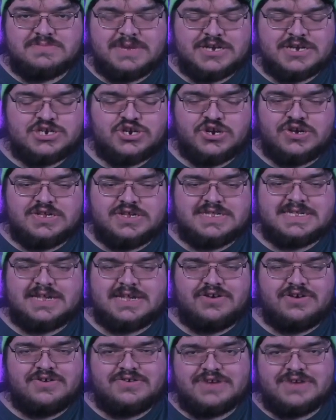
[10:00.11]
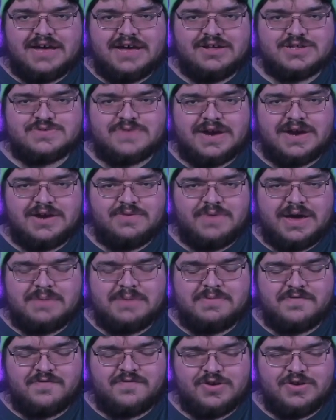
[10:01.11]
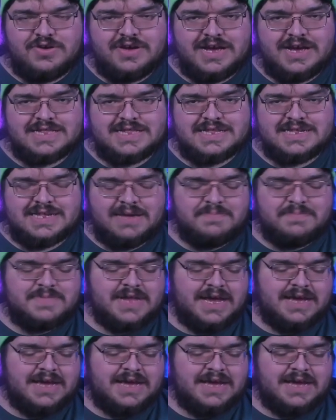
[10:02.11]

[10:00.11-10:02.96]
make sure you sell your nails right away before you get this update.